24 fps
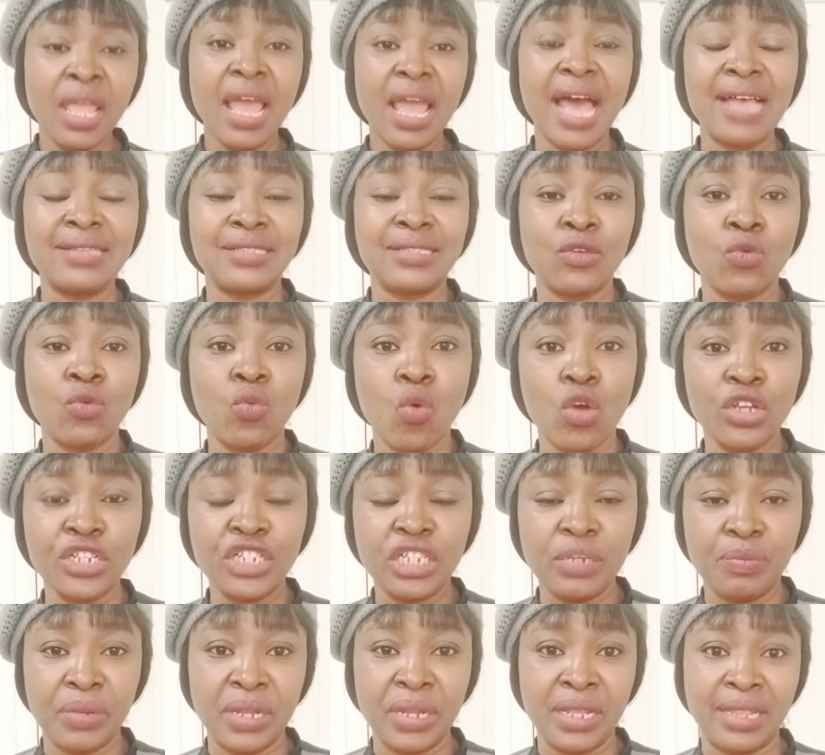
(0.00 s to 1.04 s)
as the
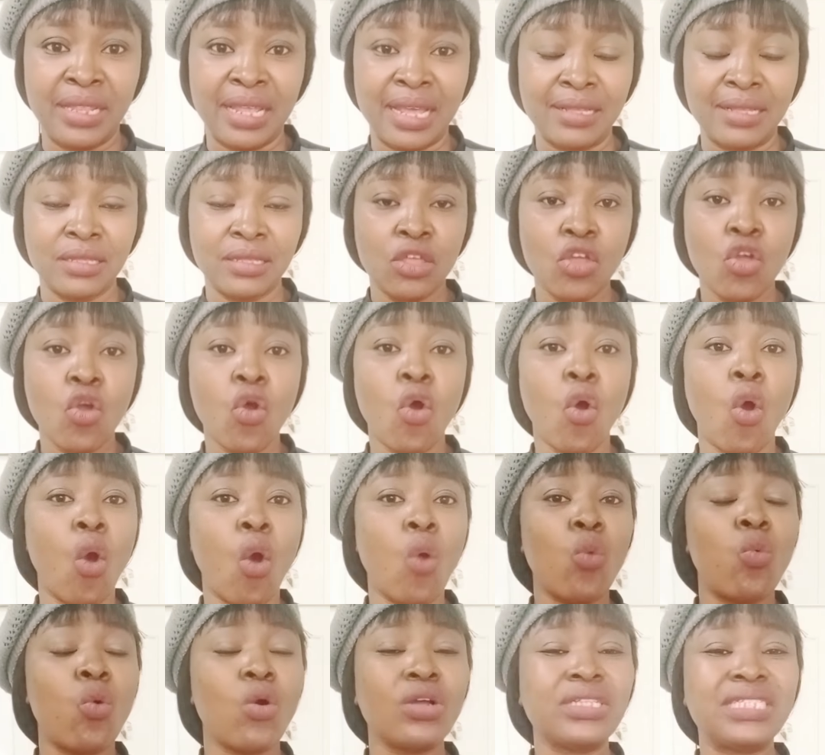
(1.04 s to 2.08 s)
worship leader,
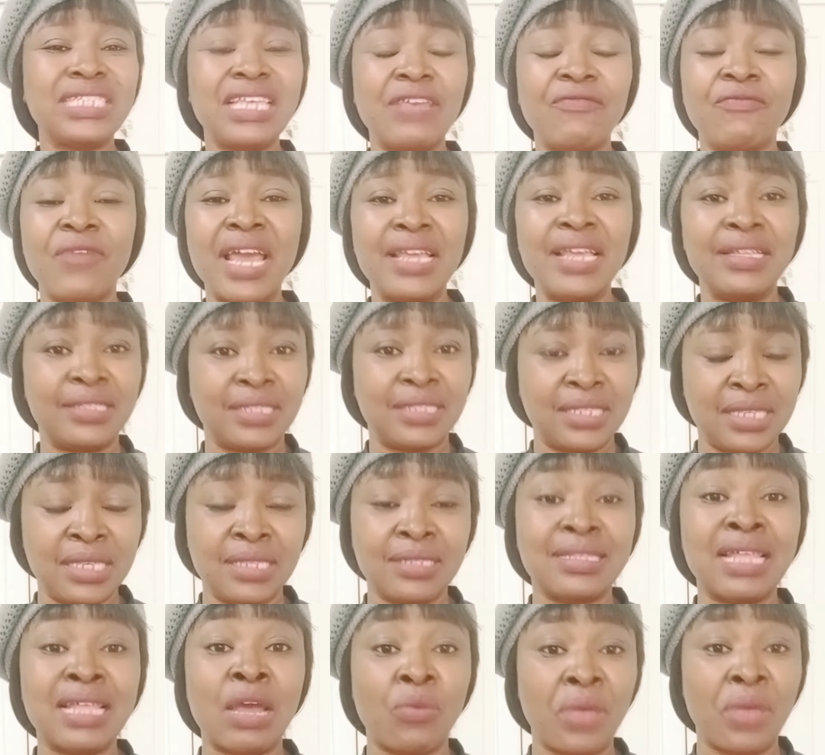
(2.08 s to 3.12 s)
or whatever it
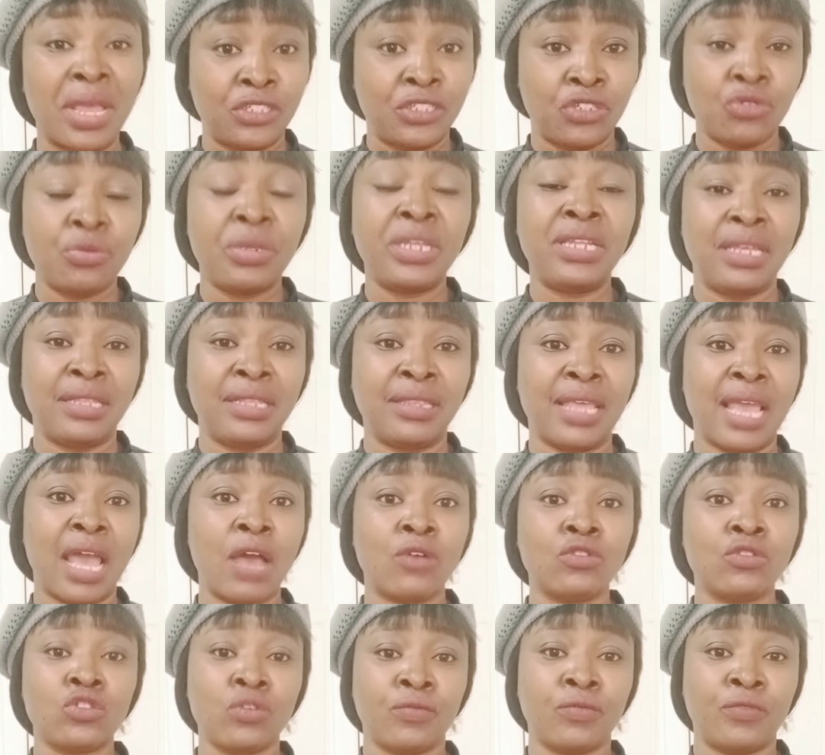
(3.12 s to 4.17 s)
is that we are doing in the
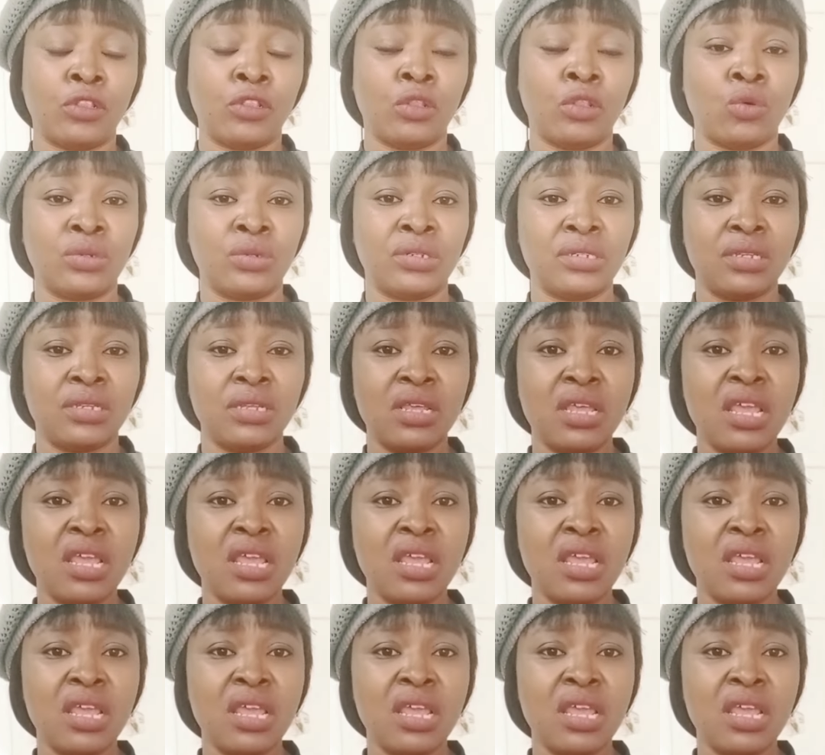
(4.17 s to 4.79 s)
house of the Lord.